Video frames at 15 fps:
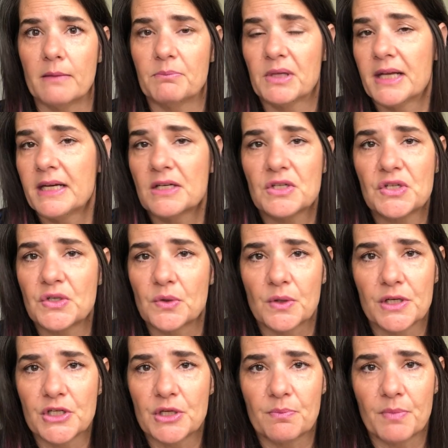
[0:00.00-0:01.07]
Plenty of
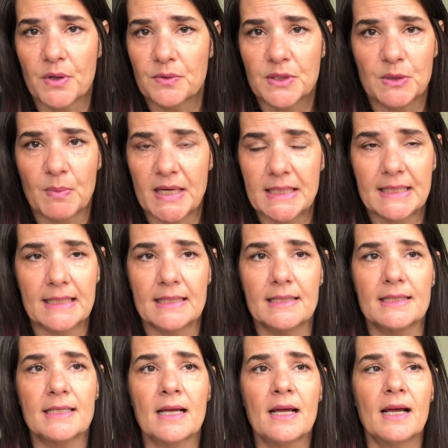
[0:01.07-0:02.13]
storage in both
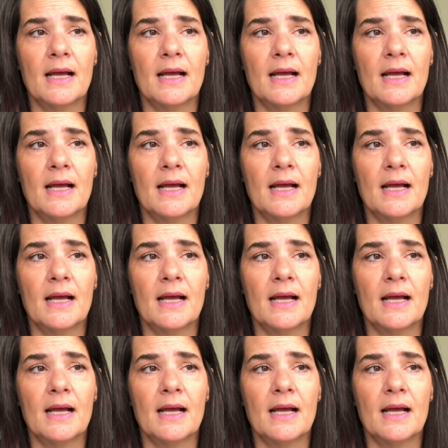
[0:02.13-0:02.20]
spaces.